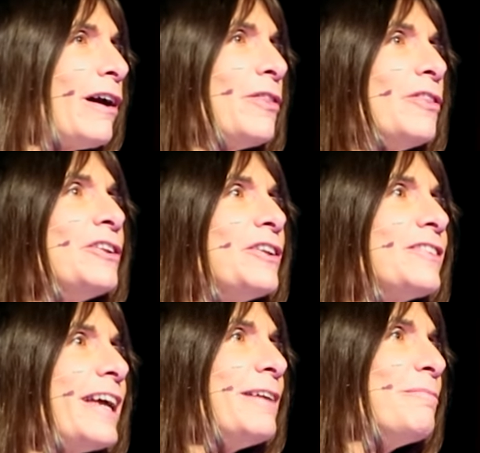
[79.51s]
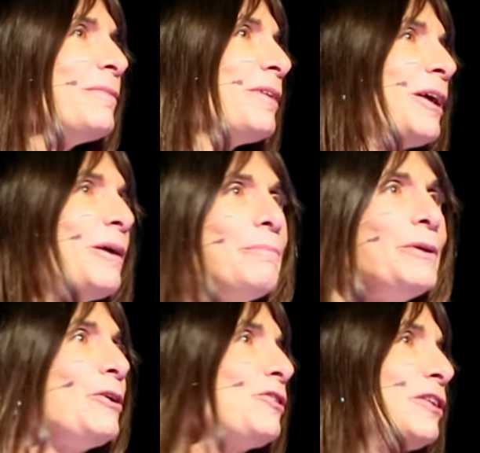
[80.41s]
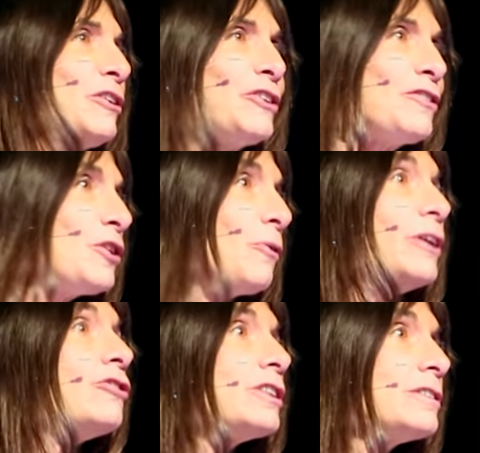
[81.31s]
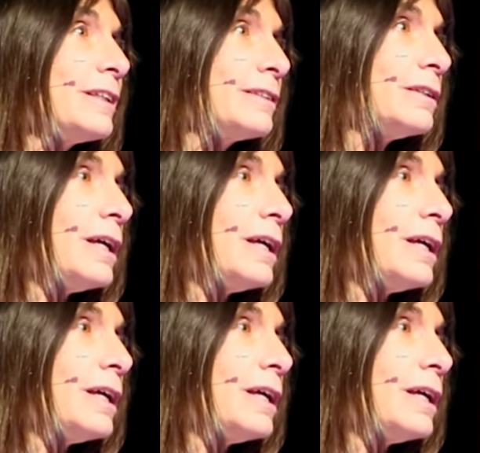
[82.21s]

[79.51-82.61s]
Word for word: other than to say, because they're just so interesting.